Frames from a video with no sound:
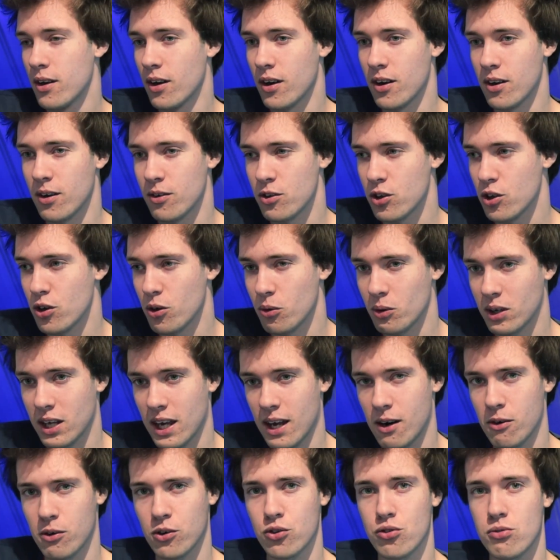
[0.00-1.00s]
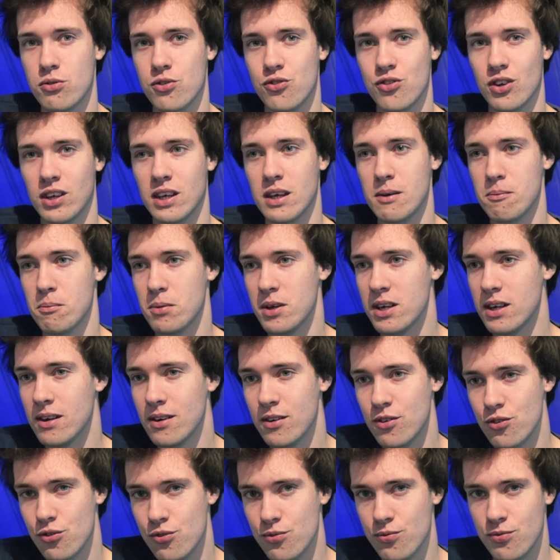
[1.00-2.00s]
you know, characteristic
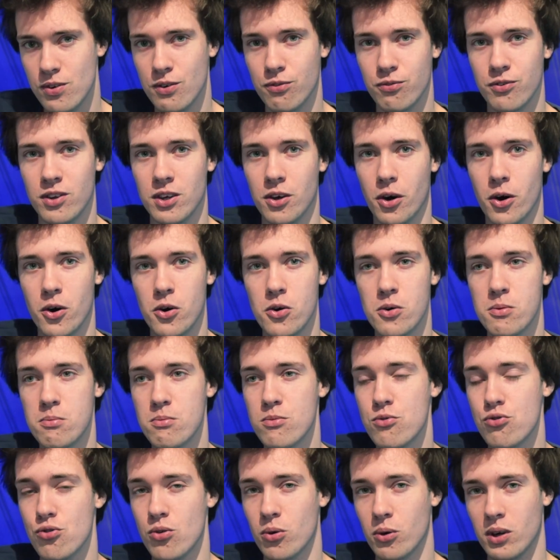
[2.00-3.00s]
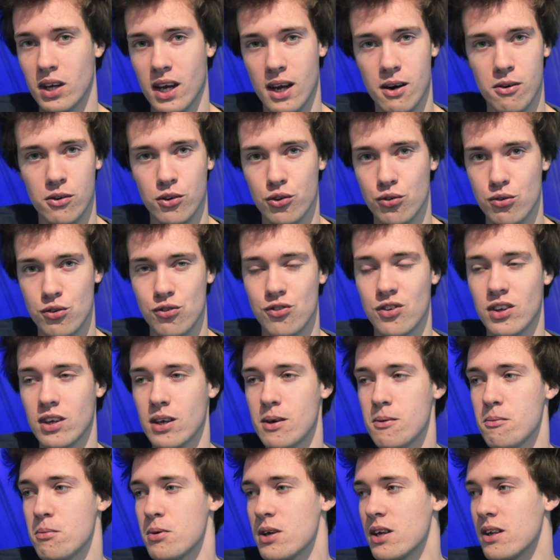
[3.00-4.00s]
impedance 50 ohms or
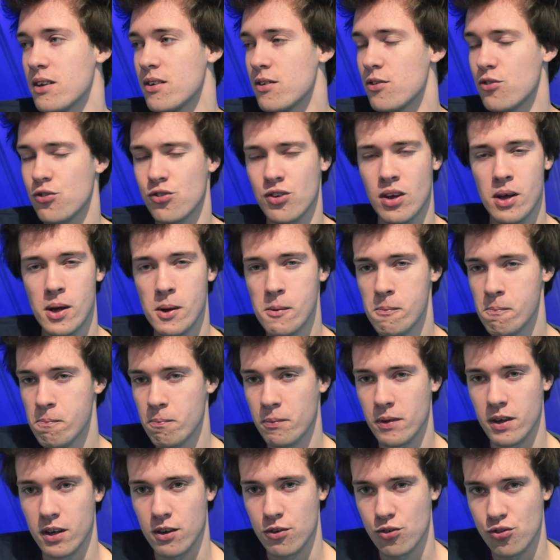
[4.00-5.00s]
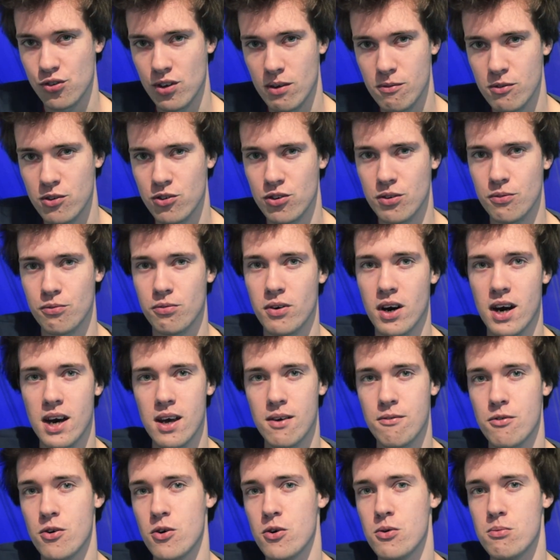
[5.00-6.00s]
characteristic impedance
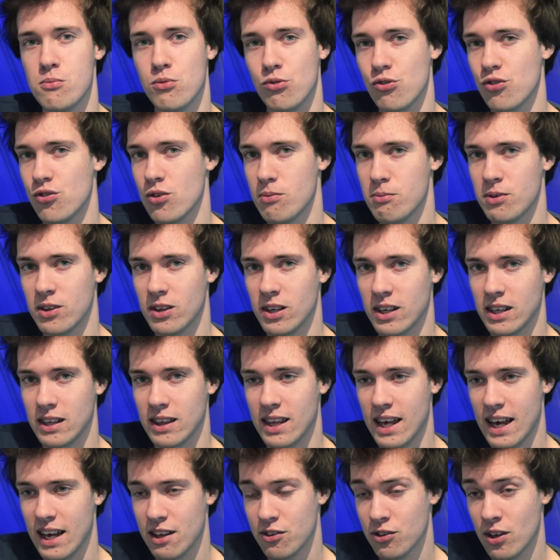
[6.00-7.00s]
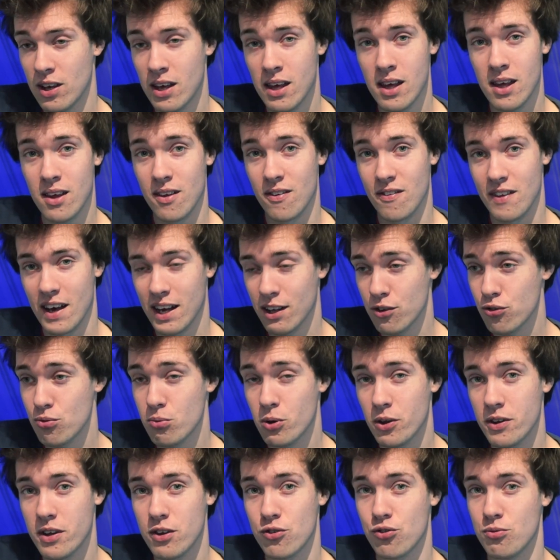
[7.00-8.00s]
75 ohms or something like that. That's
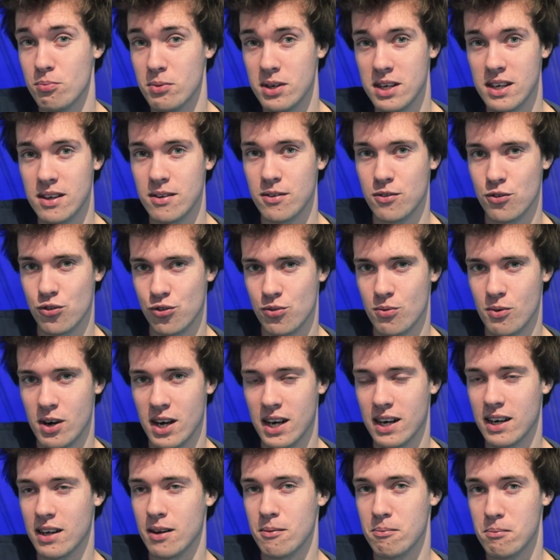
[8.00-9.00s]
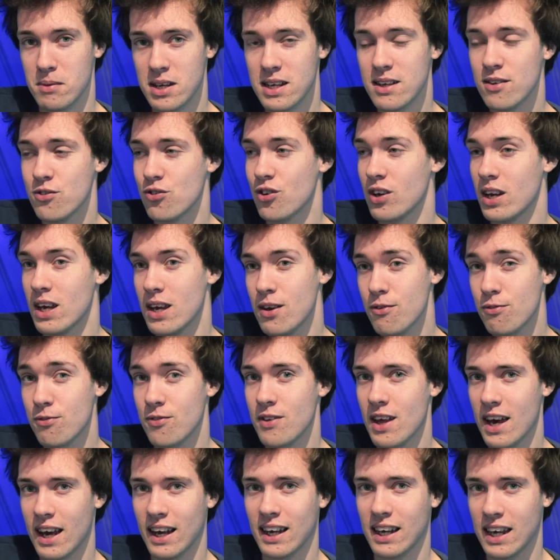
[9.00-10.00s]
what this means, right? It means that if
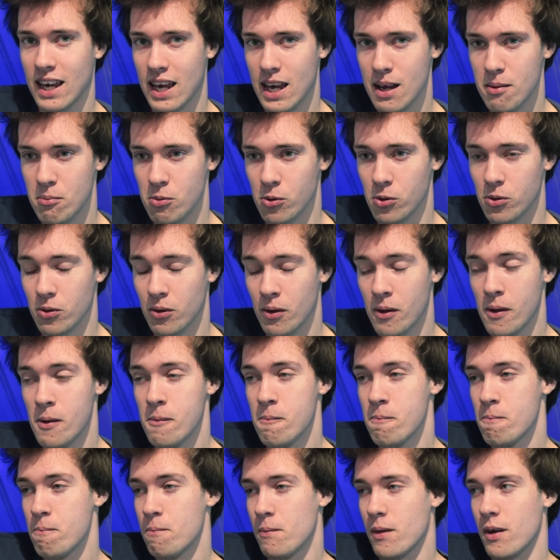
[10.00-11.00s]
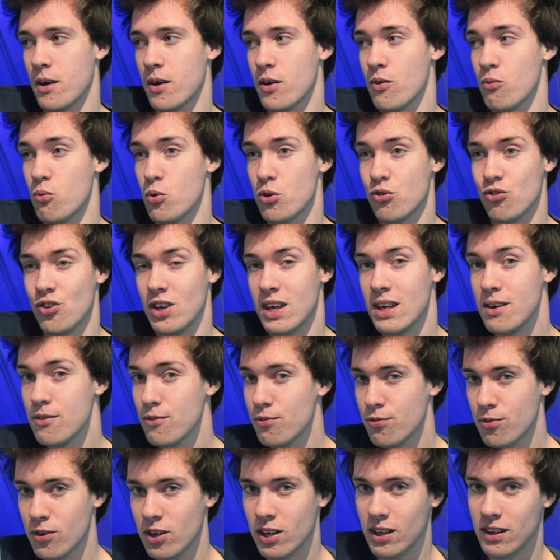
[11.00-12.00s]
that cable was
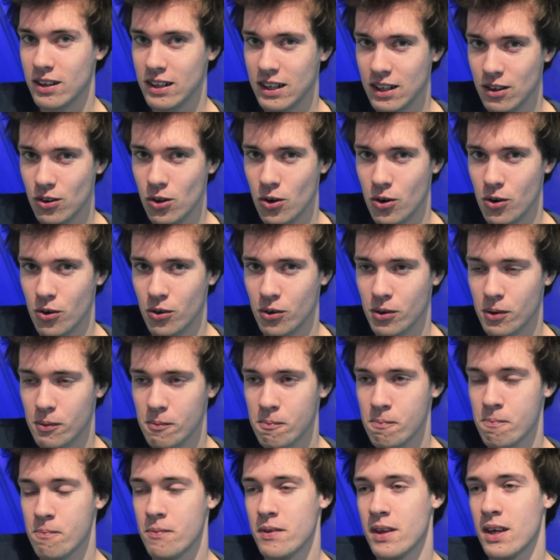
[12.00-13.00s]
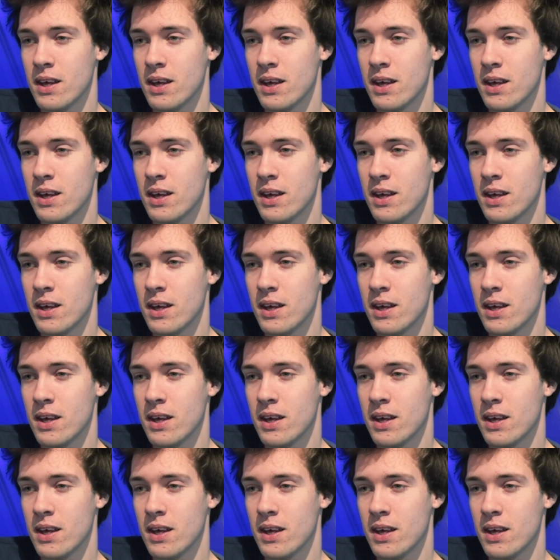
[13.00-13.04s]
infinitely long,